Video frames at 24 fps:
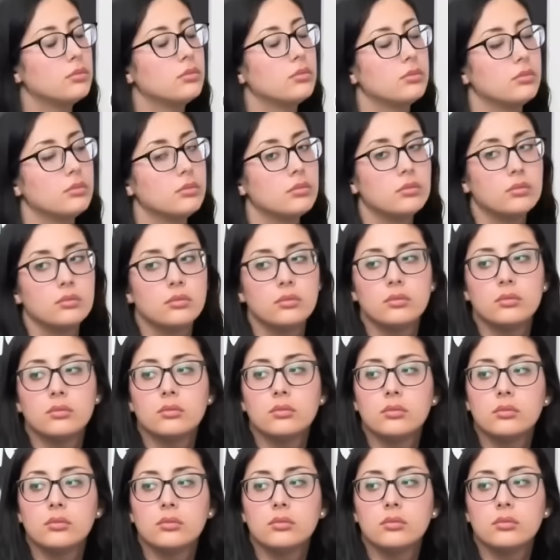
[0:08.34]

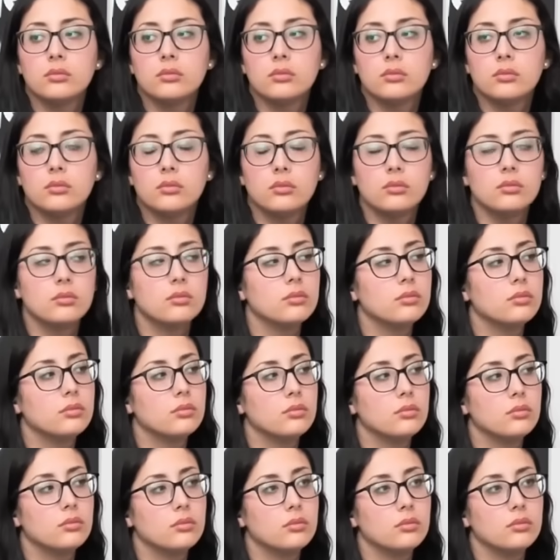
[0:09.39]

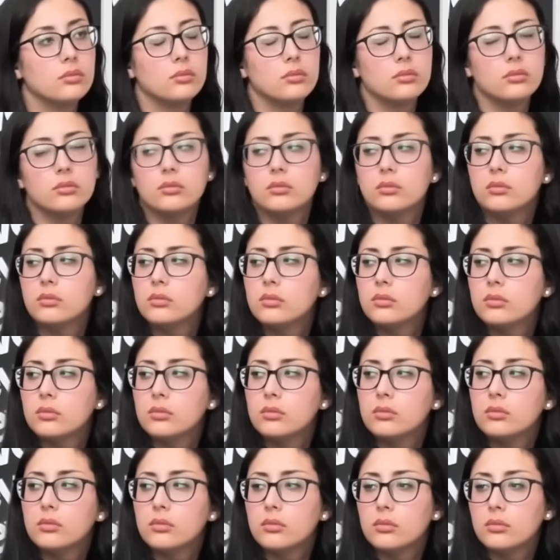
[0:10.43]

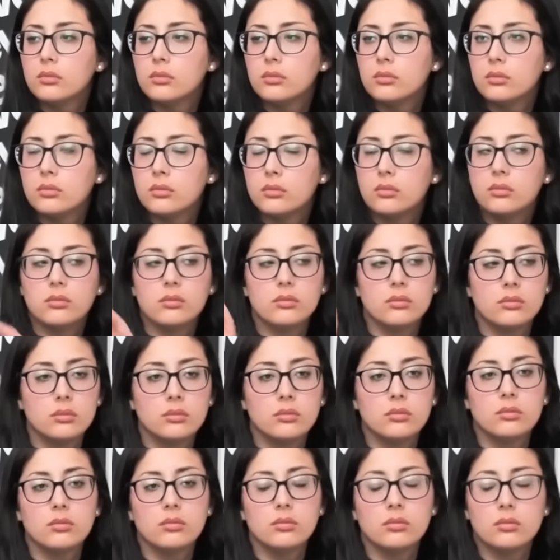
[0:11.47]

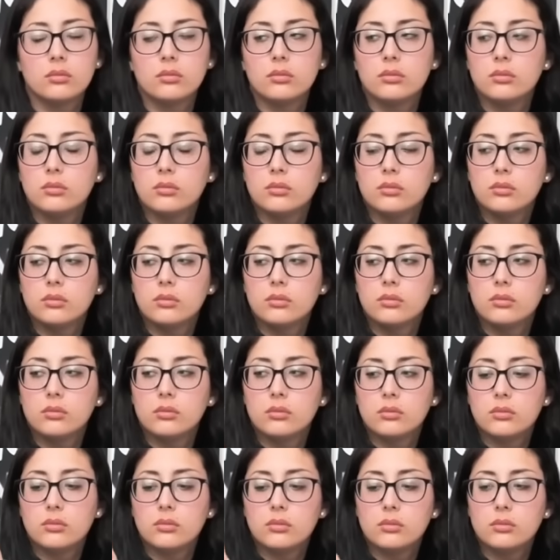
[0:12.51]

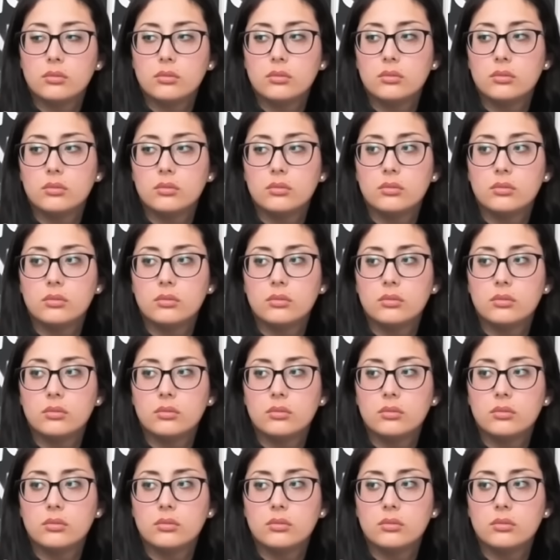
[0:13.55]
[no speech]